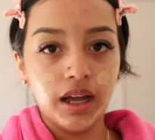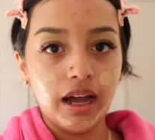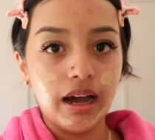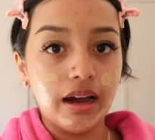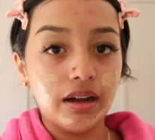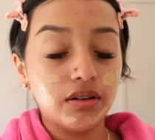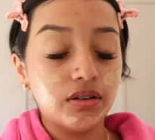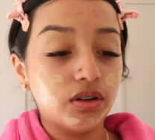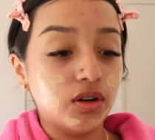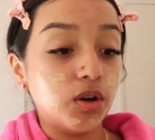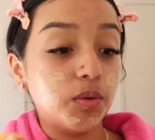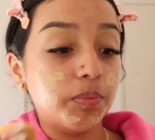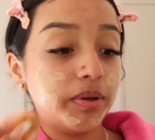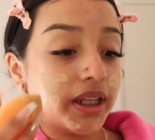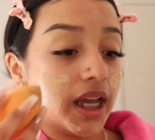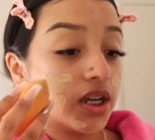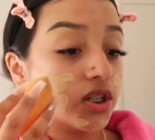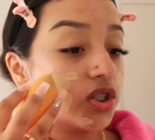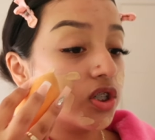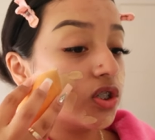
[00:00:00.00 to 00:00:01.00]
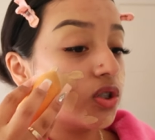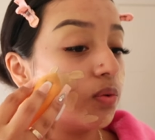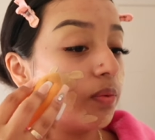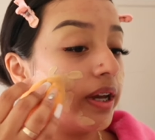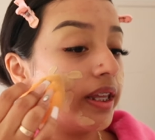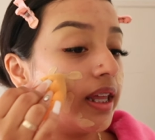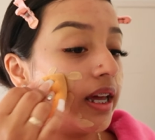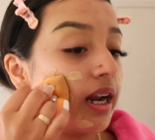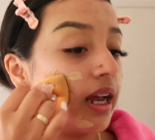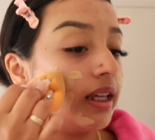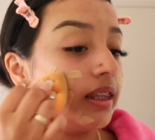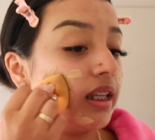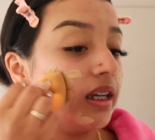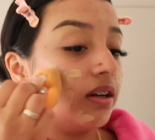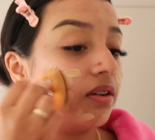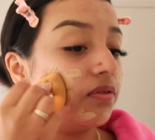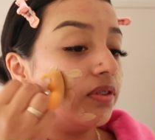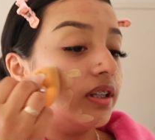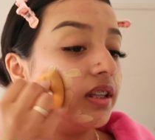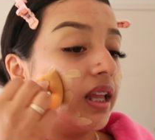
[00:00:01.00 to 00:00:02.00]
I don't know, but that's just the way that I
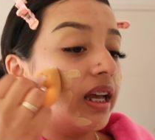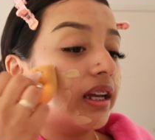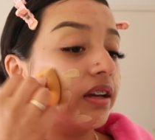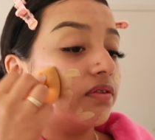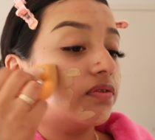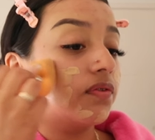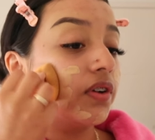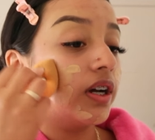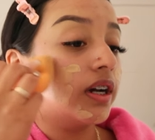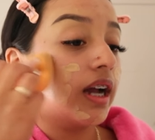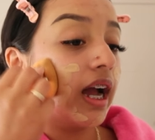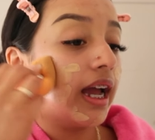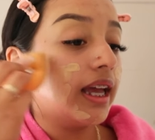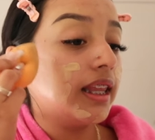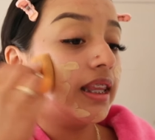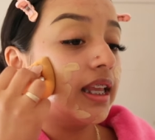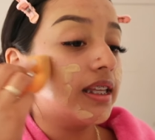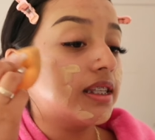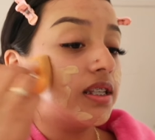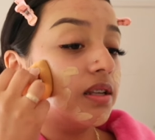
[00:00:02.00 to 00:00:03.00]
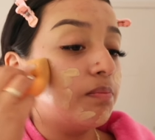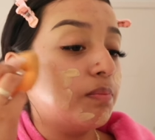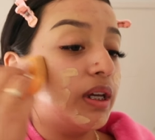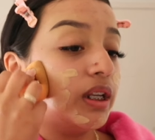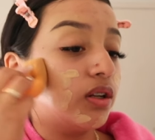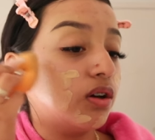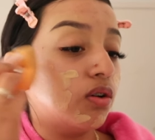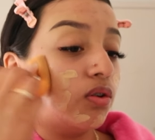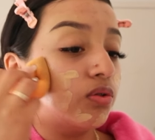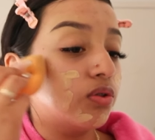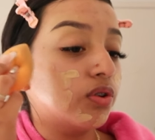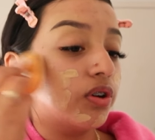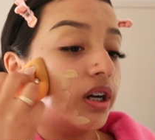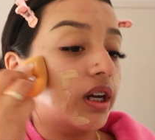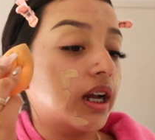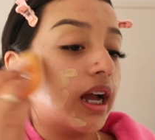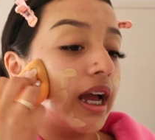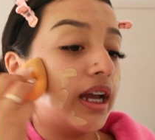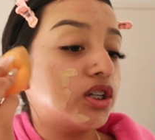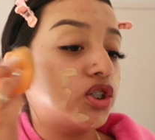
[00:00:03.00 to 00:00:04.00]
think of it. Like, if a guy lets it be known or a
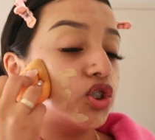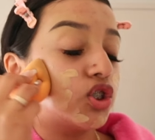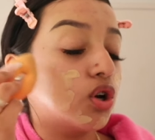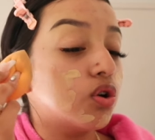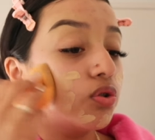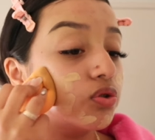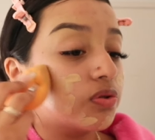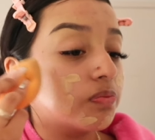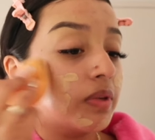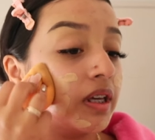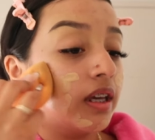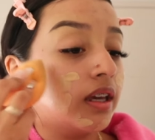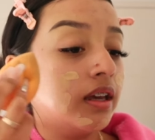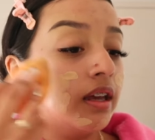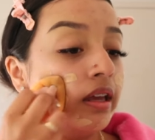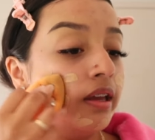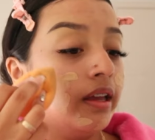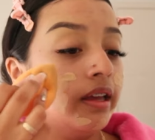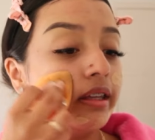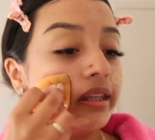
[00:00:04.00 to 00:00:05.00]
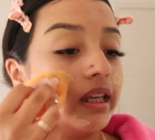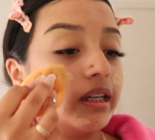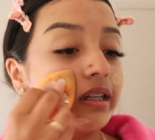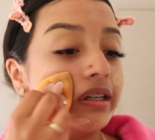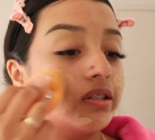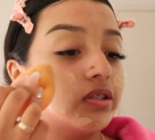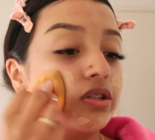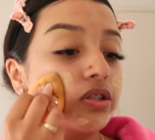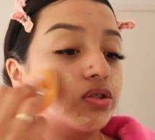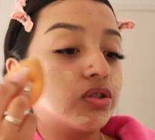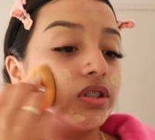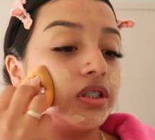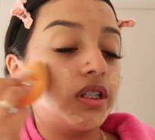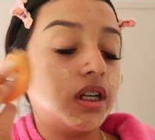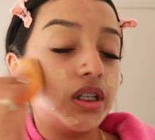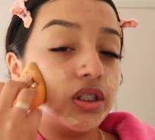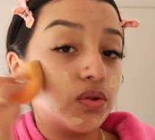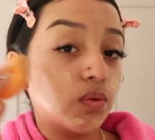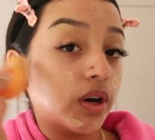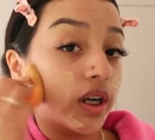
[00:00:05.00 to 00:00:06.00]
guy shows me that he just
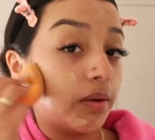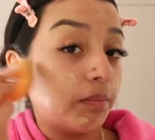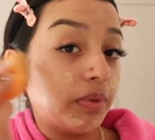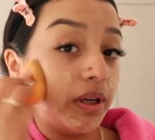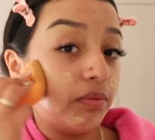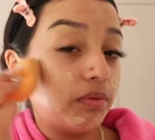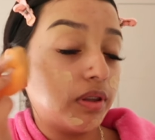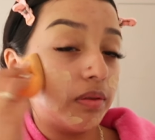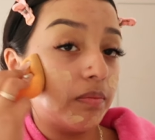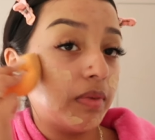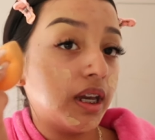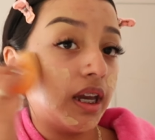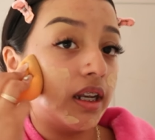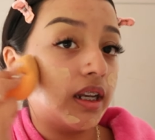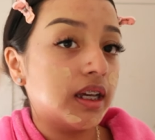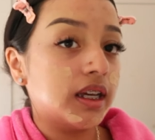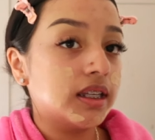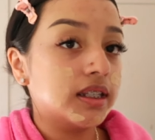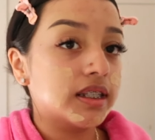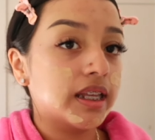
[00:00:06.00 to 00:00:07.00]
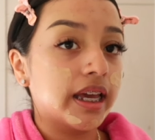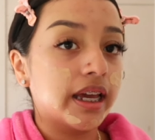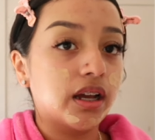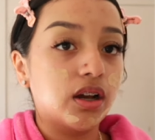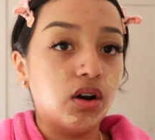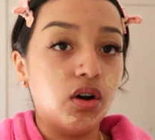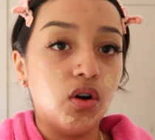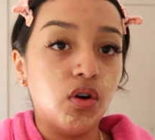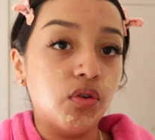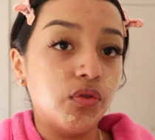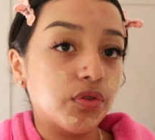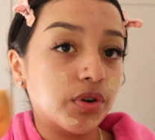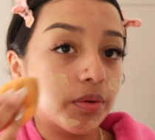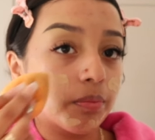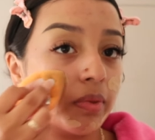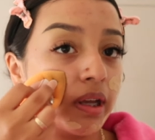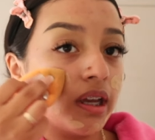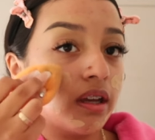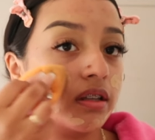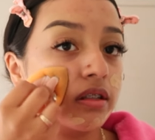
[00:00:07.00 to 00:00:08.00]
doesn't want to be with me and he's, like, over
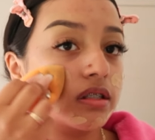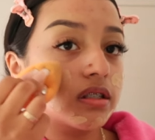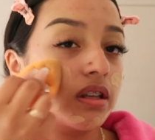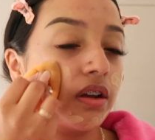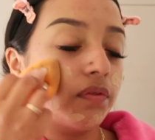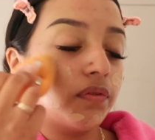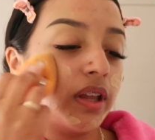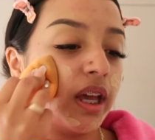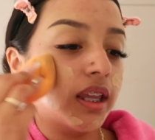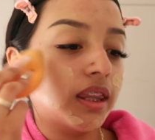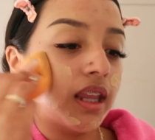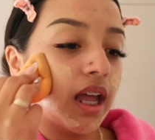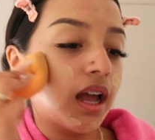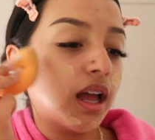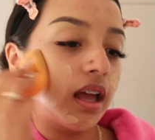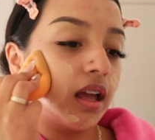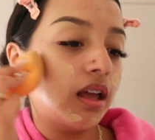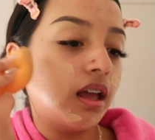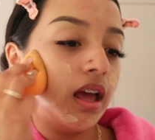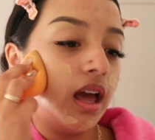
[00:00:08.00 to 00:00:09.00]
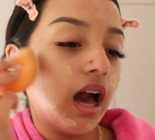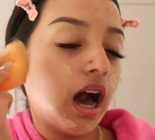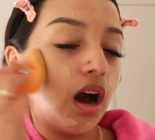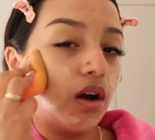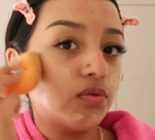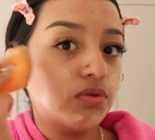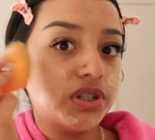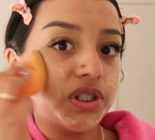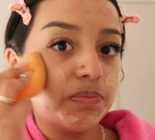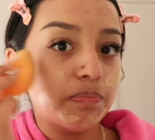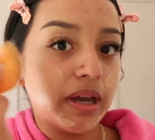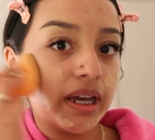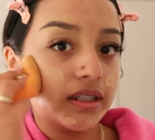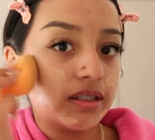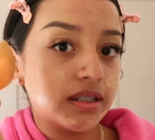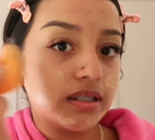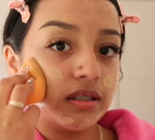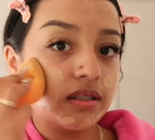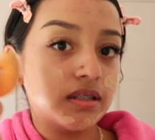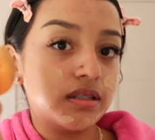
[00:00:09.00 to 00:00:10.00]
me and stuff like that, I'll
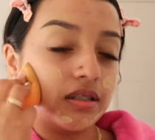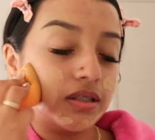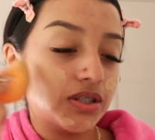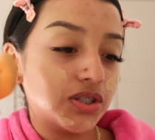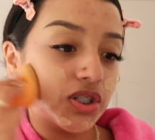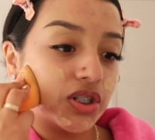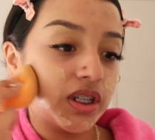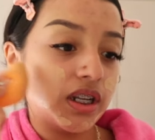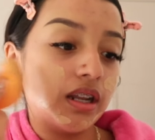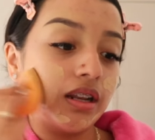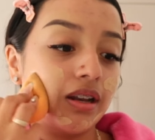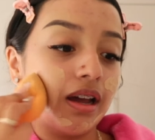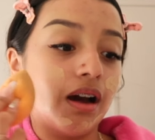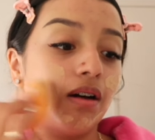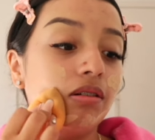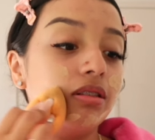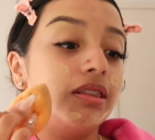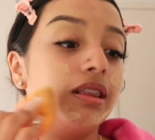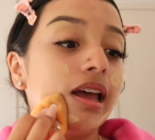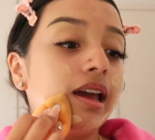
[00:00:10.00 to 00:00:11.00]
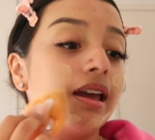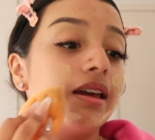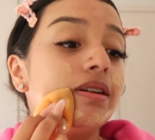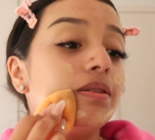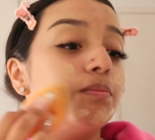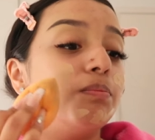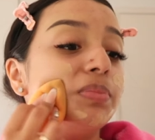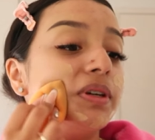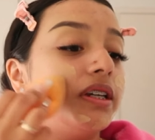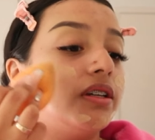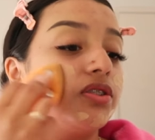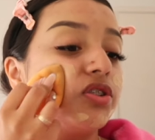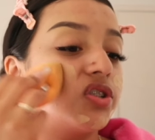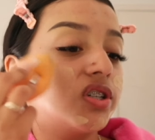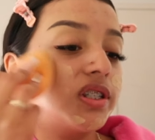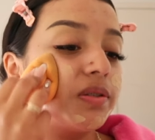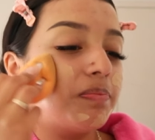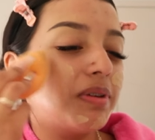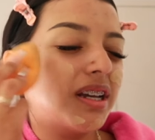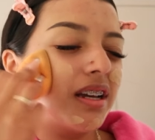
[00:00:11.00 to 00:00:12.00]
respect his decision and I'll let him be,
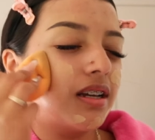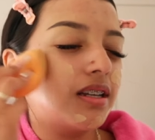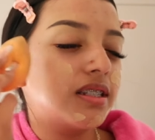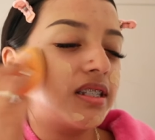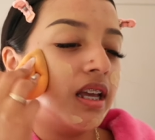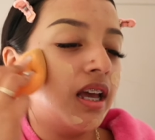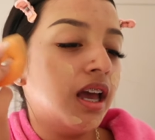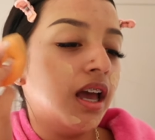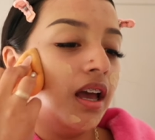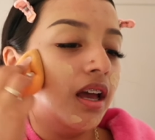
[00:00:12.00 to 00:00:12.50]
just because